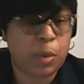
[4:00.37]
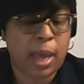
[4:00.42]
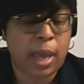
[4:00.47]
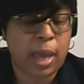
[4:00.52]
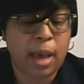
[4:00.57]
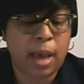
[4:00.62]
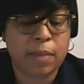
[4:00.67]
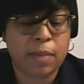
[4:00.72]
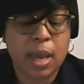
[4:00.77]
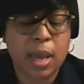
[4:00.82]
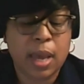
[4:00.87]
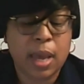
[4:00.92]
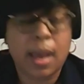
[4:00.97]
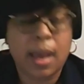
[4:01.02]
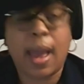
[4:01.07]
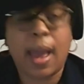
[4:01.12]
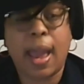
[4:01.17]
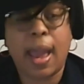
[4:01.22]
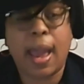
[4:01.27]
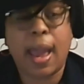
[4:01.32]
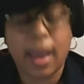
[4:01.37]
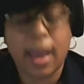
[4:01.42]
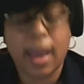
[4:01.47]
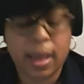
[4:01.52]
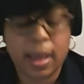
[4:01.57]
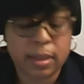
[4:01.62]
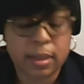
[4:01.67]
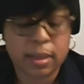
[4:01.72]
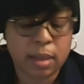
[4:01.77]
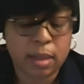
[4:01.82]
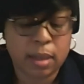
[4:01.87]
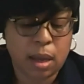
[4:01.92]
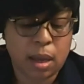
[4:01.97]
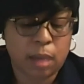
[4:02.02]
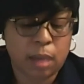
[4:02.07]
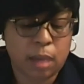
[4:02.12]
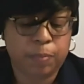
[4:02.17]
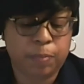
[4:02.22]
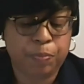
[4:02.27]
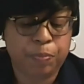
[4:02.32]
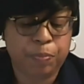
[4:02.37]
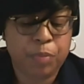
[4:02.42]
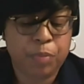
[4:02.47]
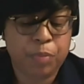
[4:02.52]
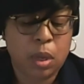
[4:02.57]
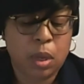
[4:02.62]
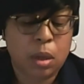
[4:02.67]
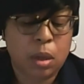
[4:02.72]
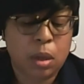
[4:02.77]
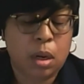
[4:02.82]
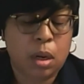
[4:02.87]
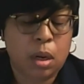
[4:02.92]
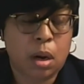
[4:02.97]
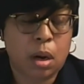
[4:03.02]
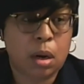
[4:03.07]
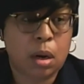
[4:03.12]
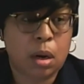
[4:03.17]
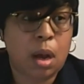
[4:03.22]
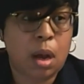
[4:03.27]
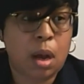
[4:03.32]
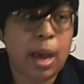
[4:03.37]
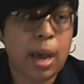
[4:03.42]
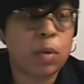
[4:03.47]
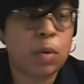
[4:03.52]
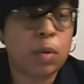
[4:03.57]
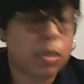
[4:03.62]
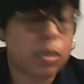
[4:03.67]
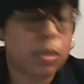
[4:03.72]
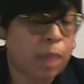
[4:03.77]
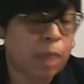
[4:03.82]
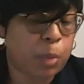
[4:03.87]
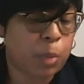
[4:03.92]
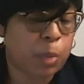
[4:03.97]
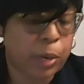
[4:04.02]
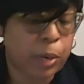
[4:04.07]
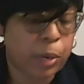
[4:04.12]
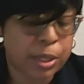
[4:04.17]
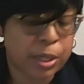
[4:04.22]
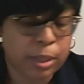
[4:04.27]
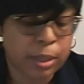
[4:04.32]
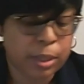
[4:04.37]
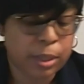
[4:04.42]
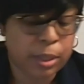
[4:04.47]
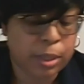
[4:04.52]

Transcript: have and um, our hours of operation.